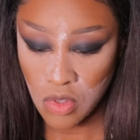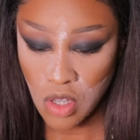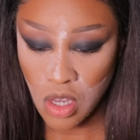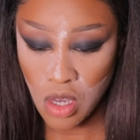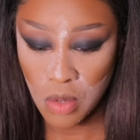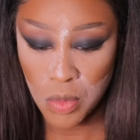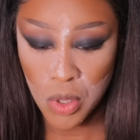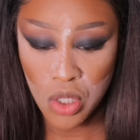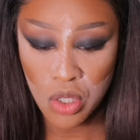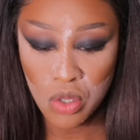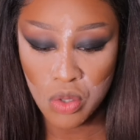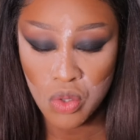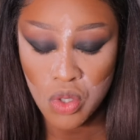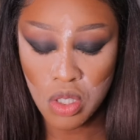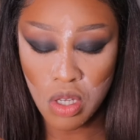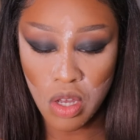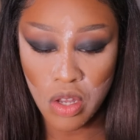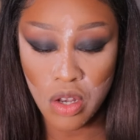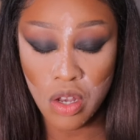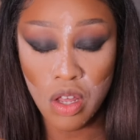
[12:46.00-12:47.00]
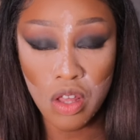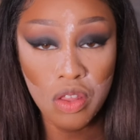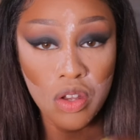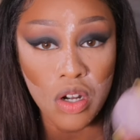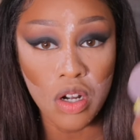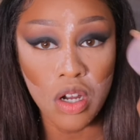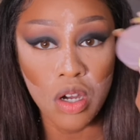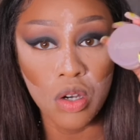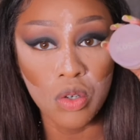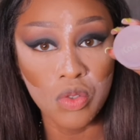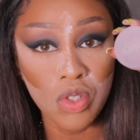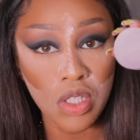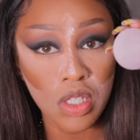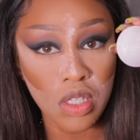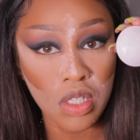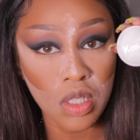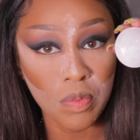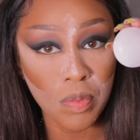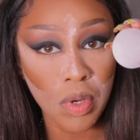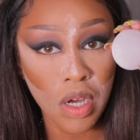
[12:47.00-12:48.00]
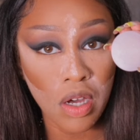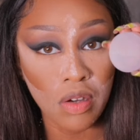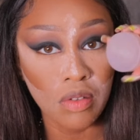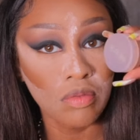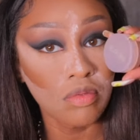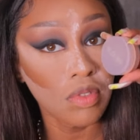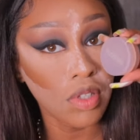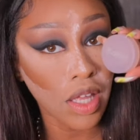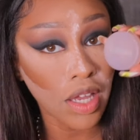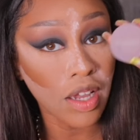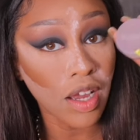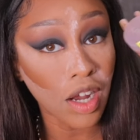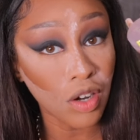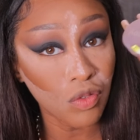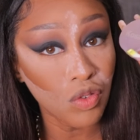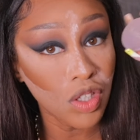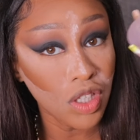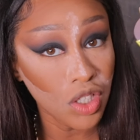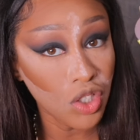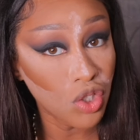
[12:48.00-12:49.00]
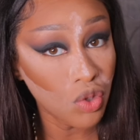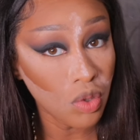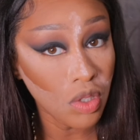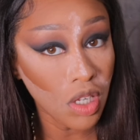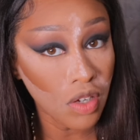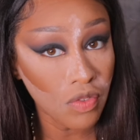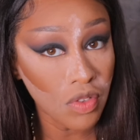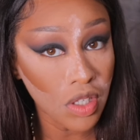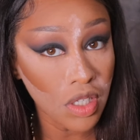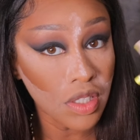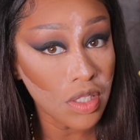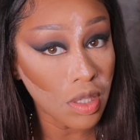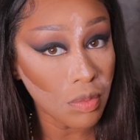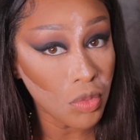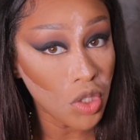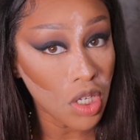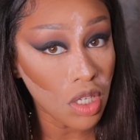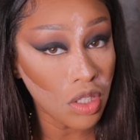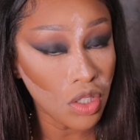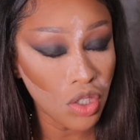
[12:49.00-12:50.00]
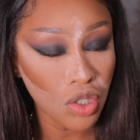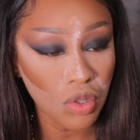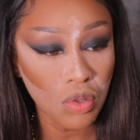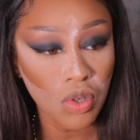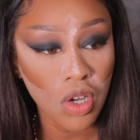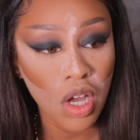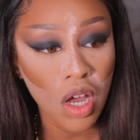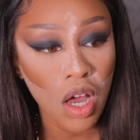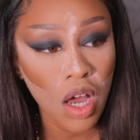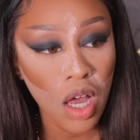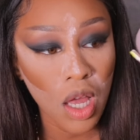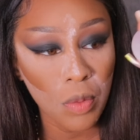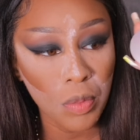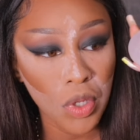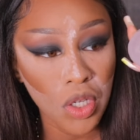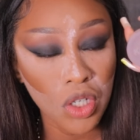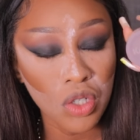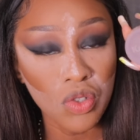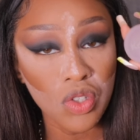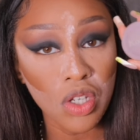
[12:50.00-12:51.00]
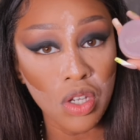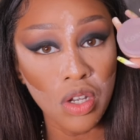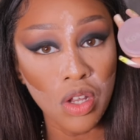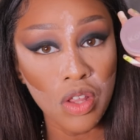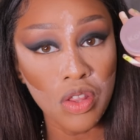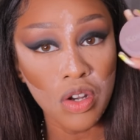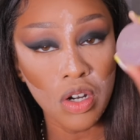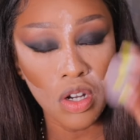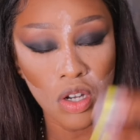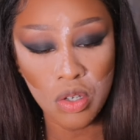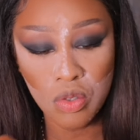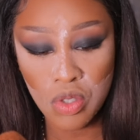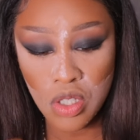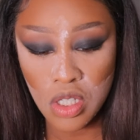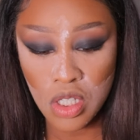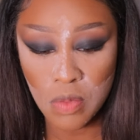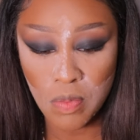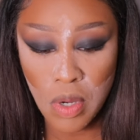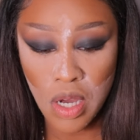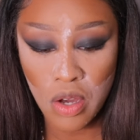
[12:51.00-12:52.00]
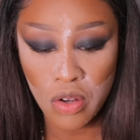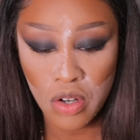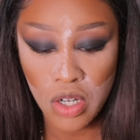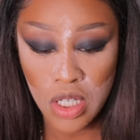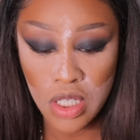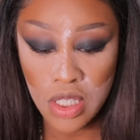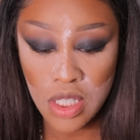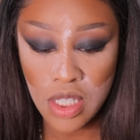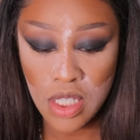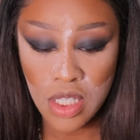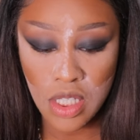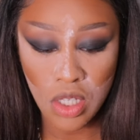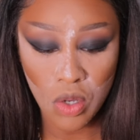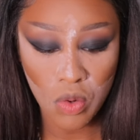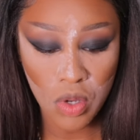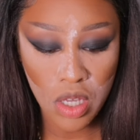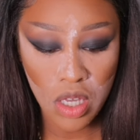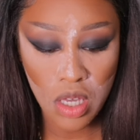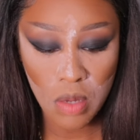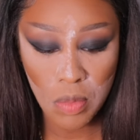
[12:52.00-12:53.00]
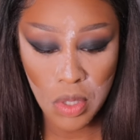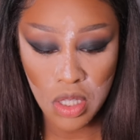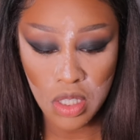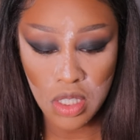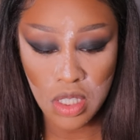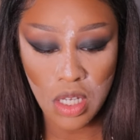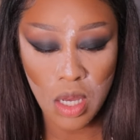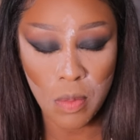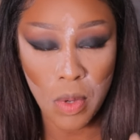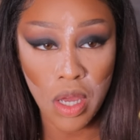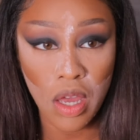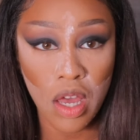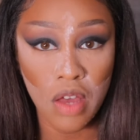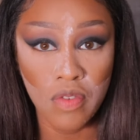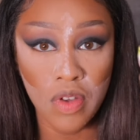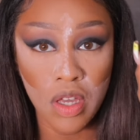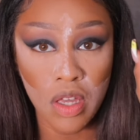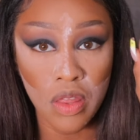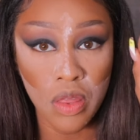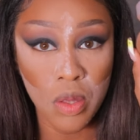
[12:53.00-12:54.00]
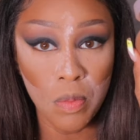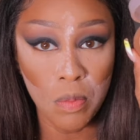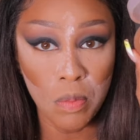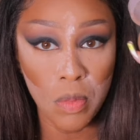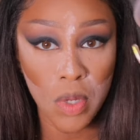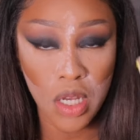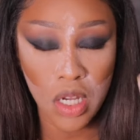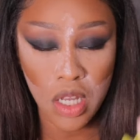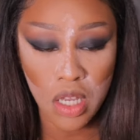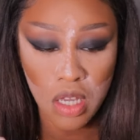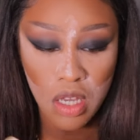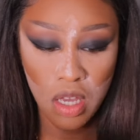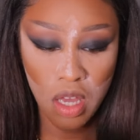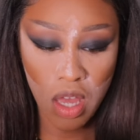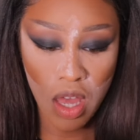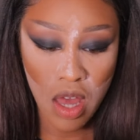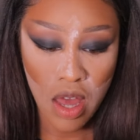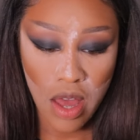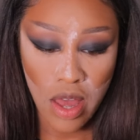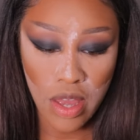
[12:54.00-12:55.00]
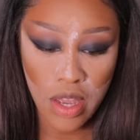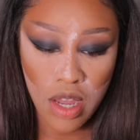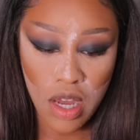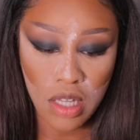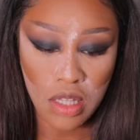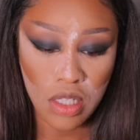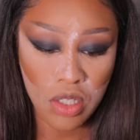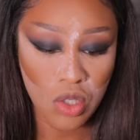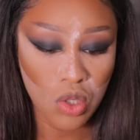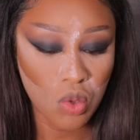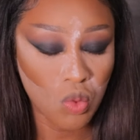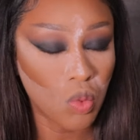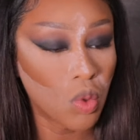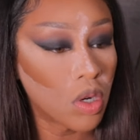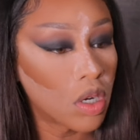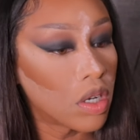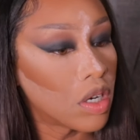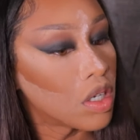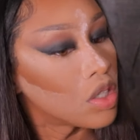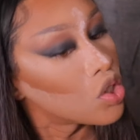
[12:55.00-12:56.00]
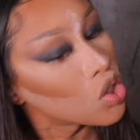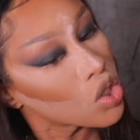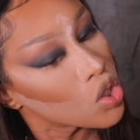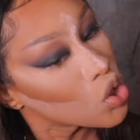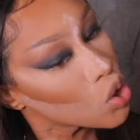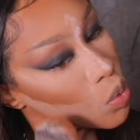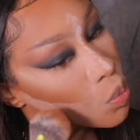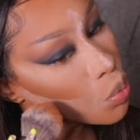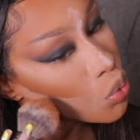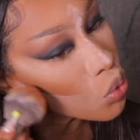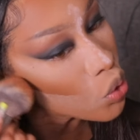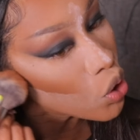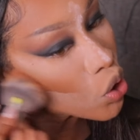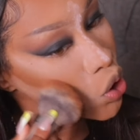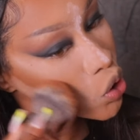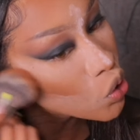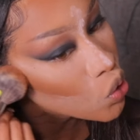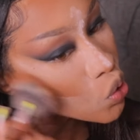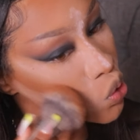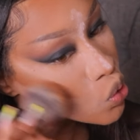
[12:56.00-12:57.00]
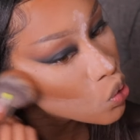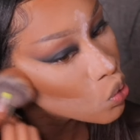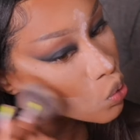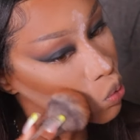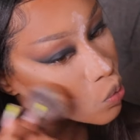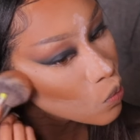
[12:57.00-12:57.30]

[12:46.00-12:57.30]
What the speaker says: I'm gonna use another Kosas like I really do love these, I'm telling you. I'm gonna use another Kosas powder in Silky, but this time I have it in the mini. I got this one just to bronze.